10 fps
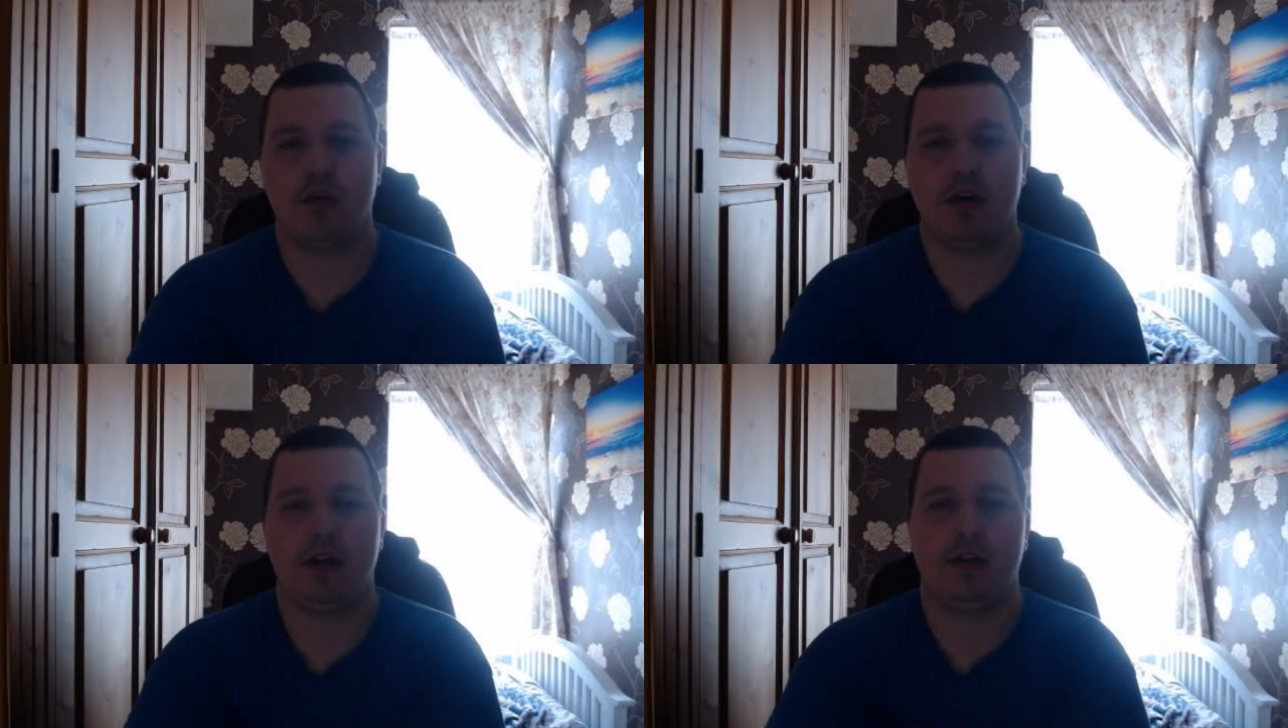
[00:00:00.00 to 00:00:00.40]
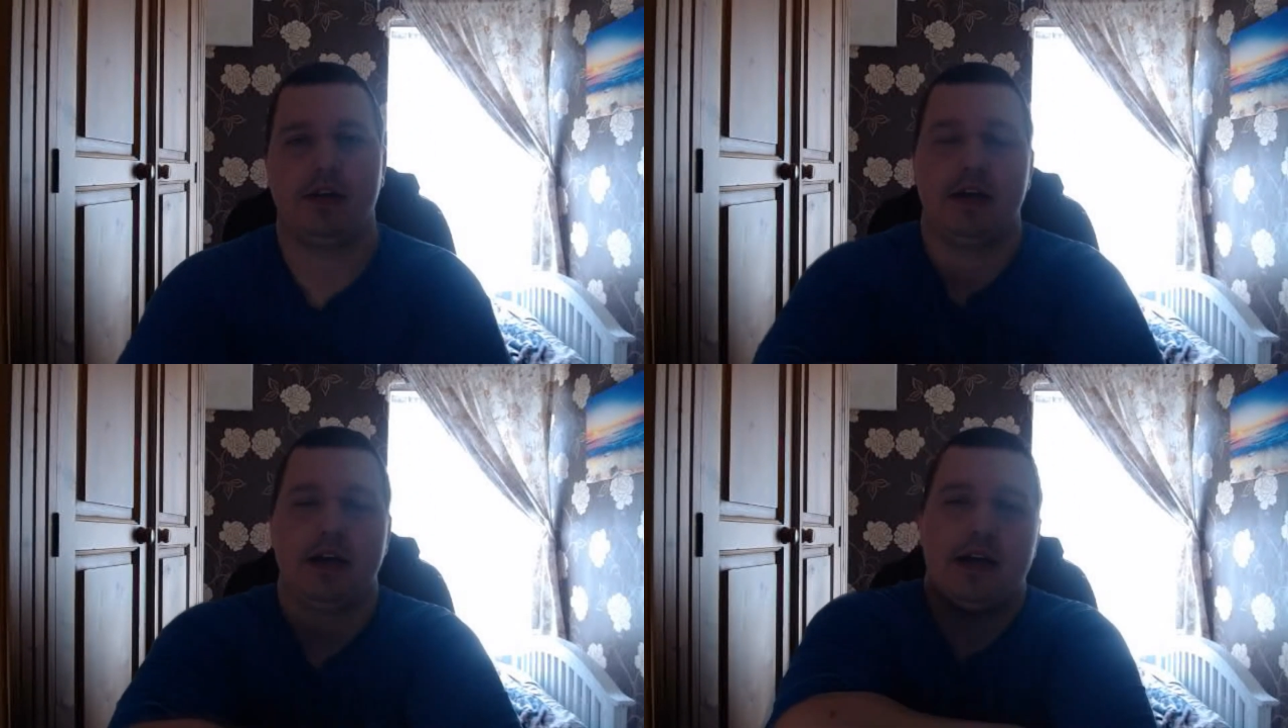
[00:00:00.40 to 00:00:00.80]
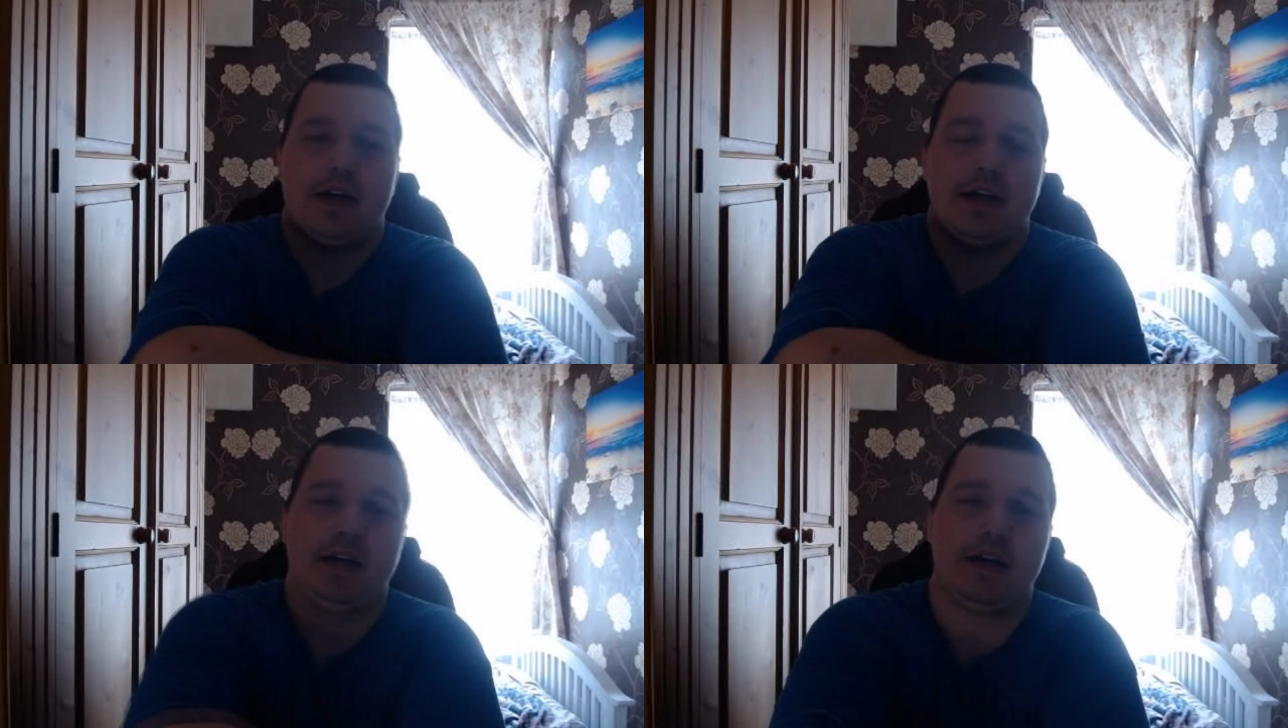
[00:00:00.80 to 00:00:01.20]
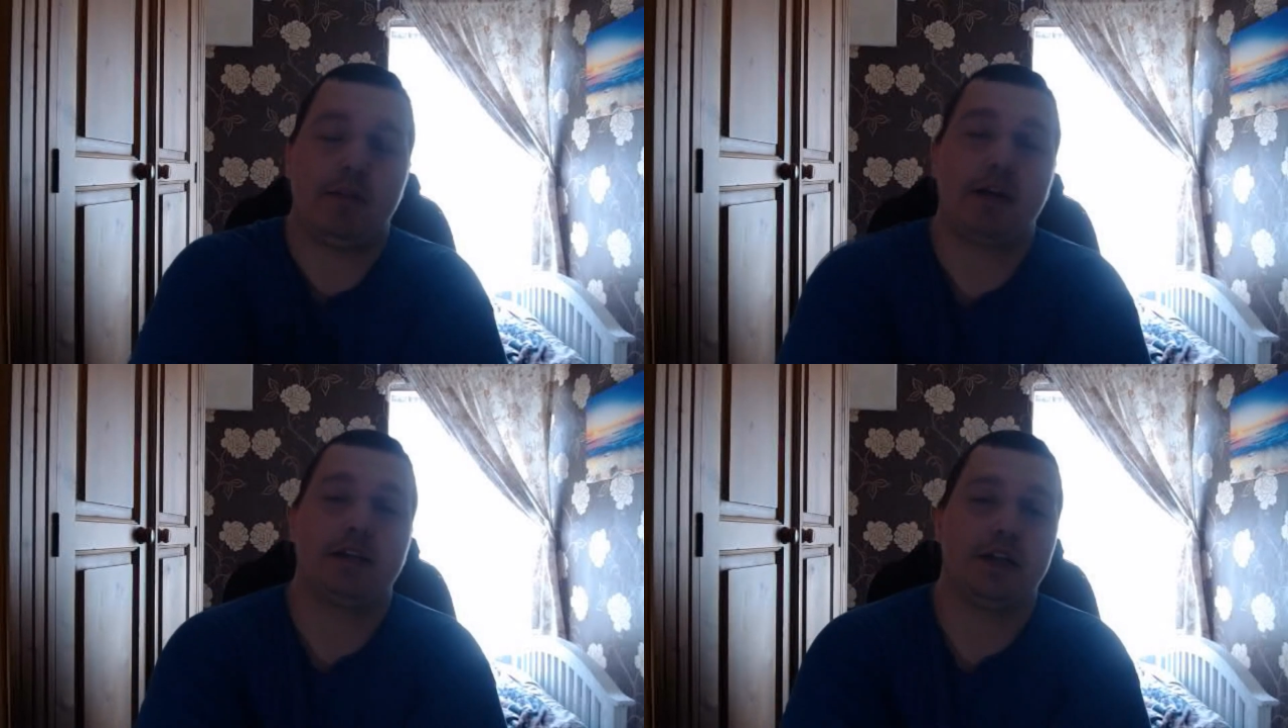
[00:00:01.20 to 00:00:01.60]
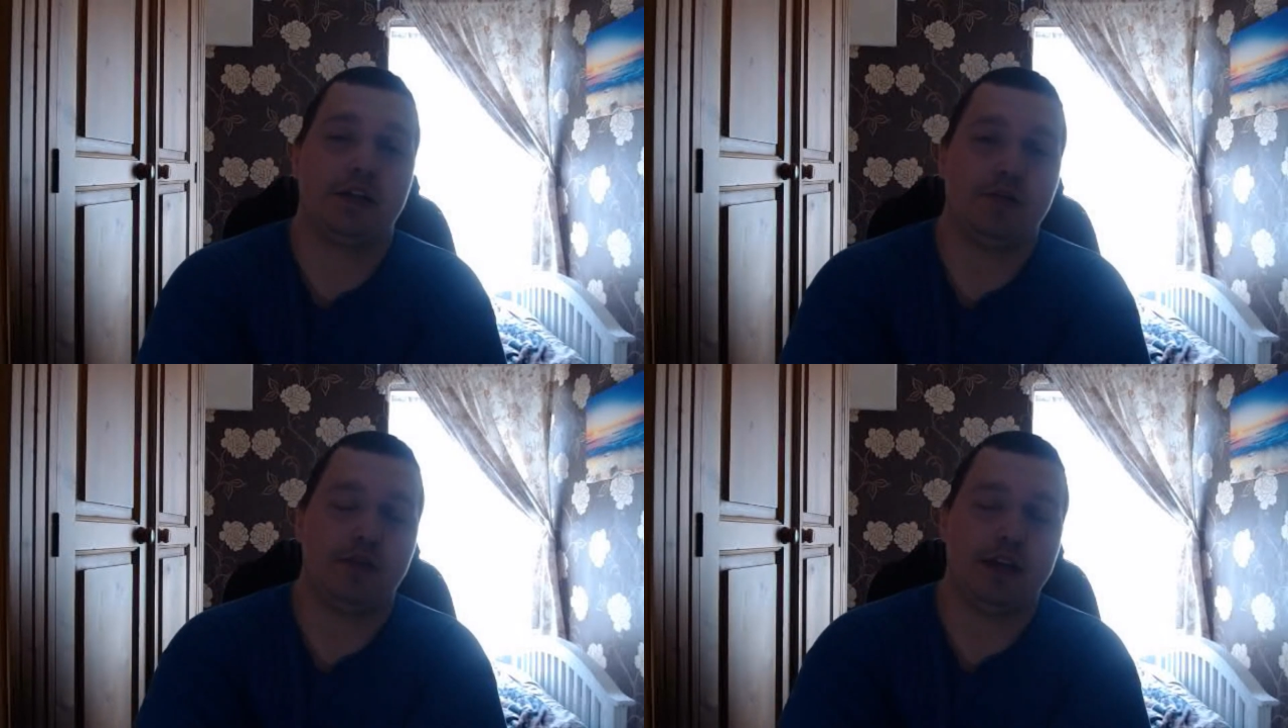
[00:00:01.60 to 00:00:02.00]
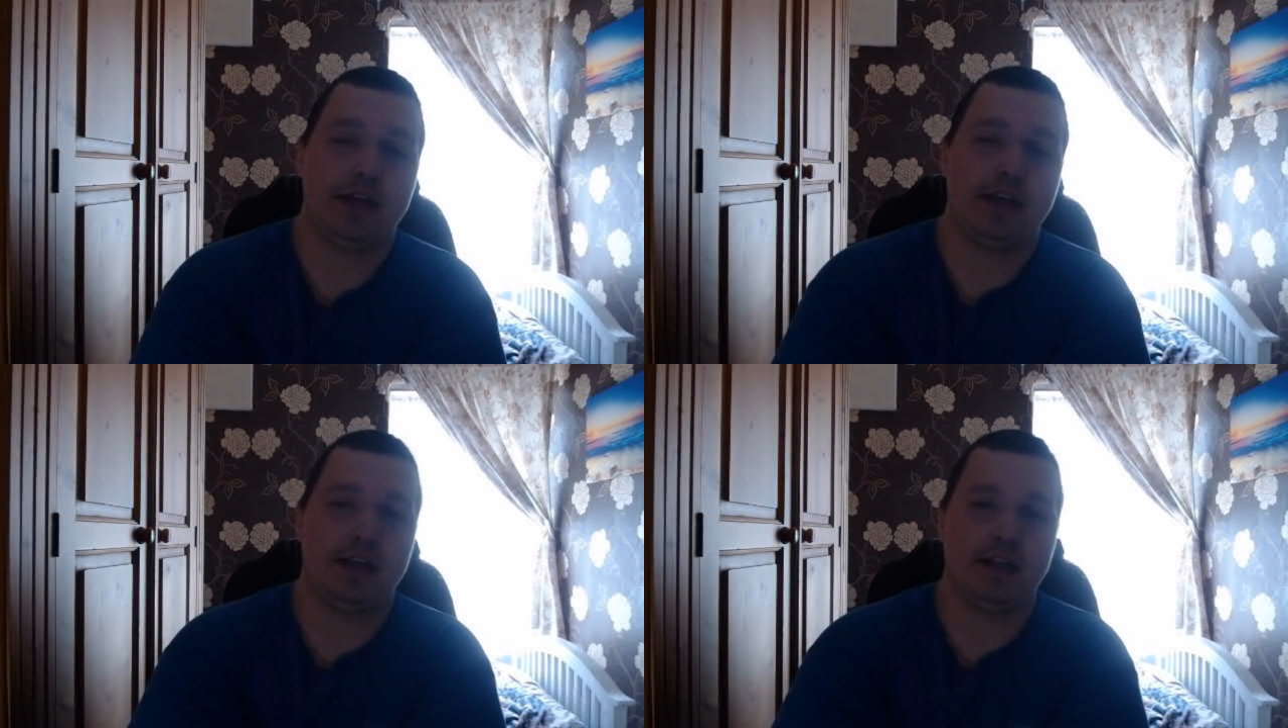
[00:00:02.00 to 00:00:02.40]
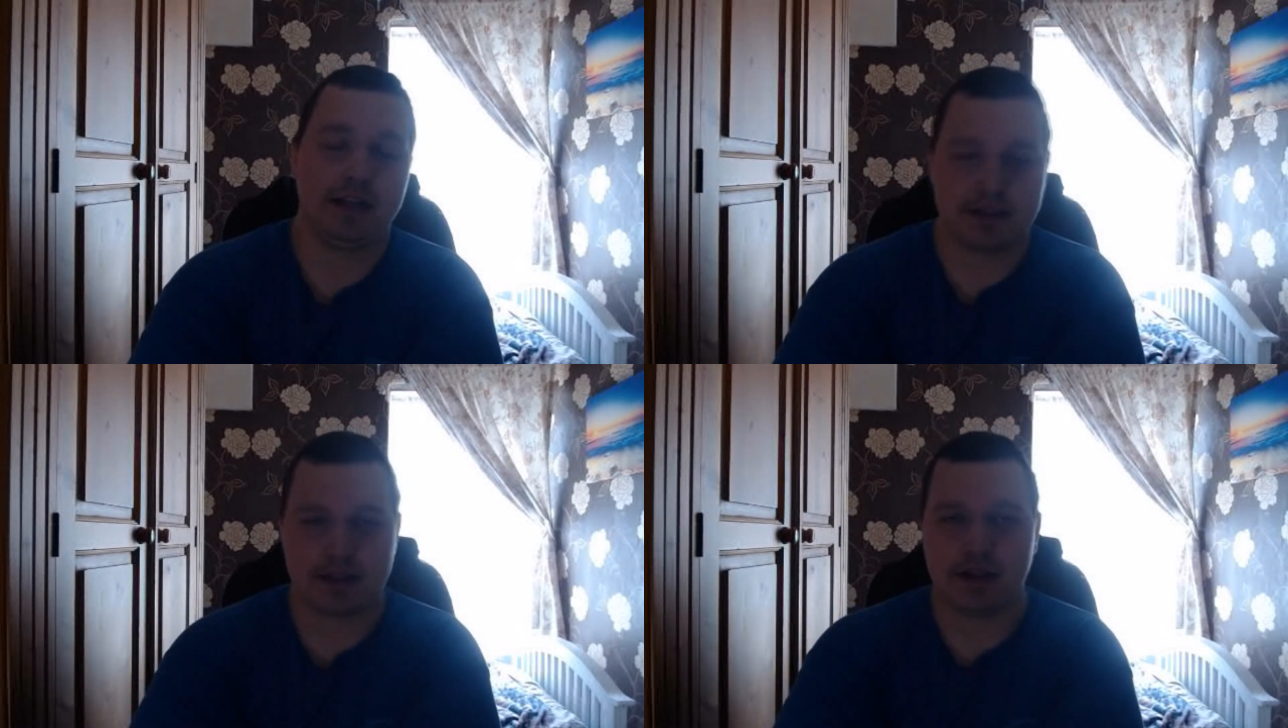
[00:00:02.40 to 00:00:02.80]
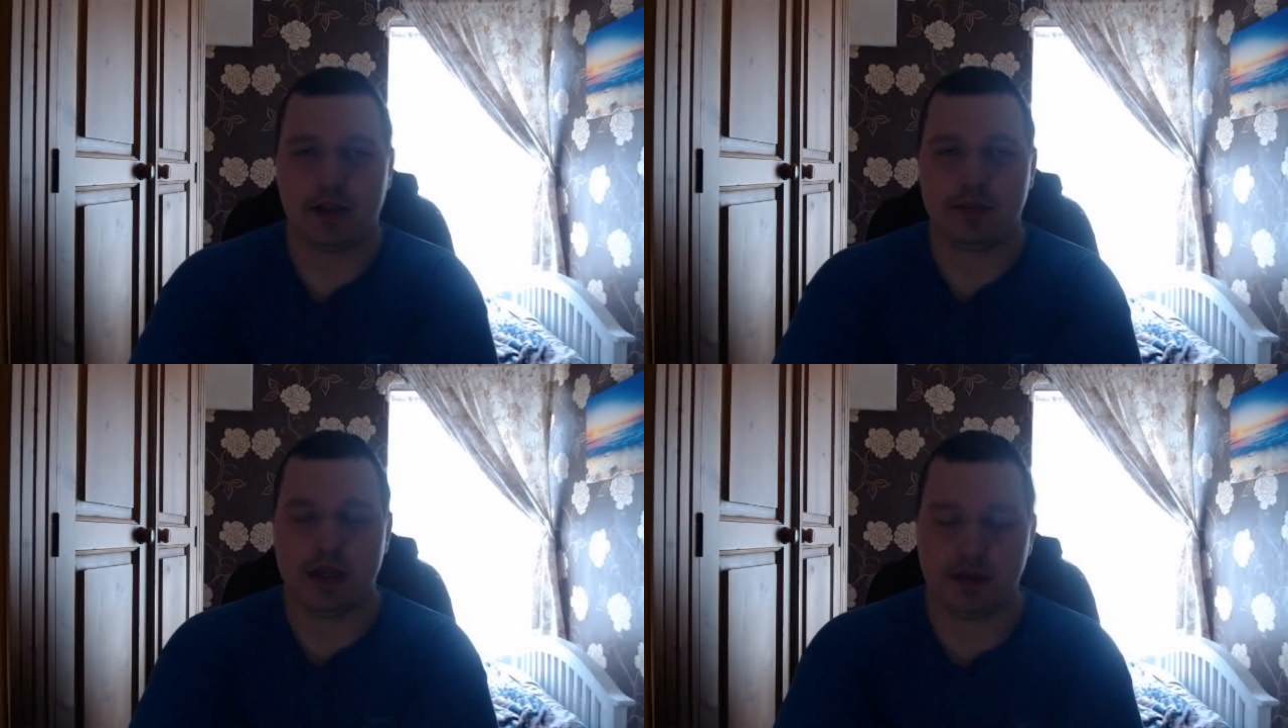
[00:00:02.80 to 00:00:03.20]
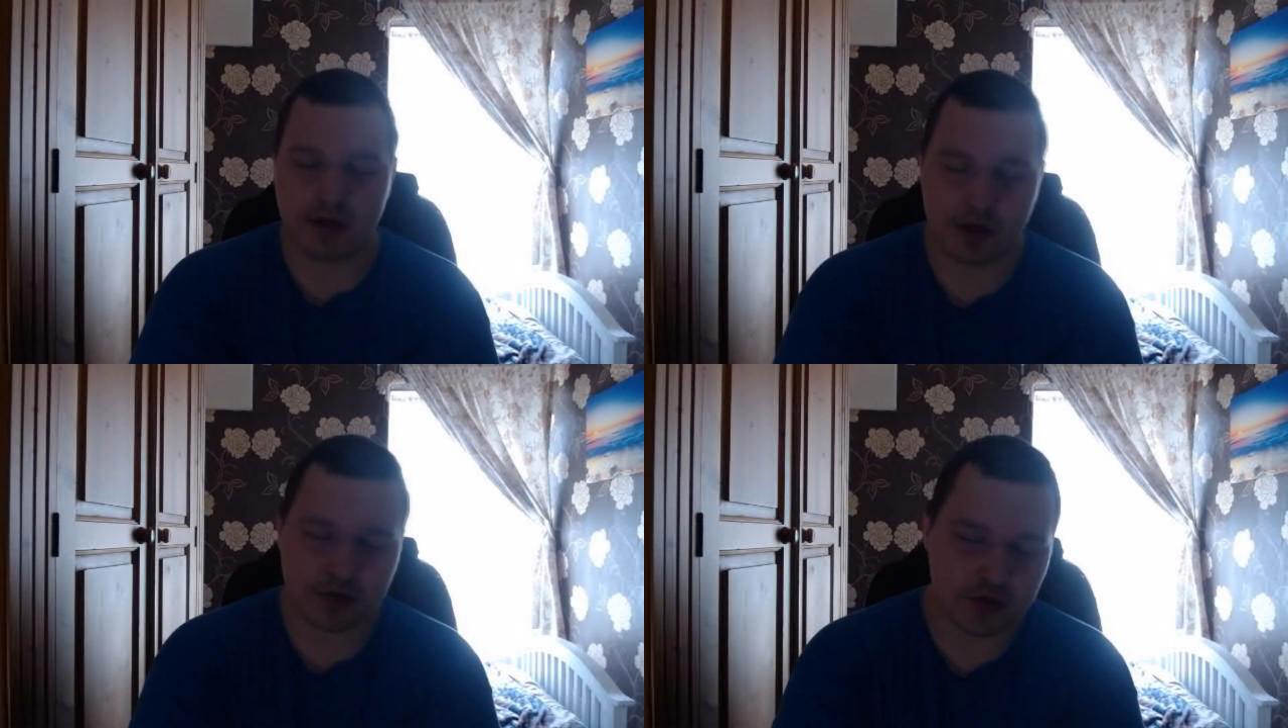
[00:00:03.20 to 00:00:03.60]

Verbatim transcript: Well, uh, I'm gonna tell you in this little update video.